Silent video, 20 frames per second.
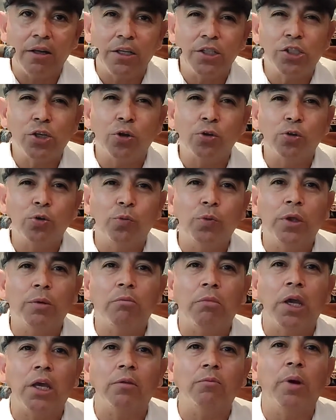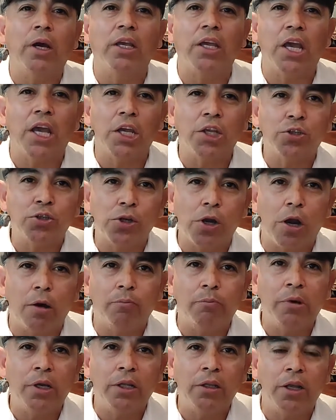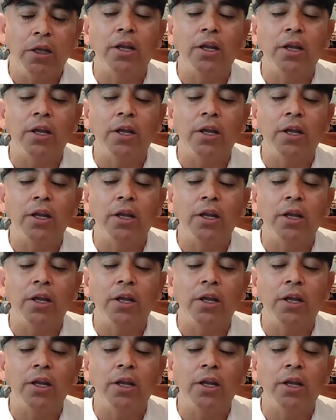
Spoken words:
It's going to be made by H. Upman,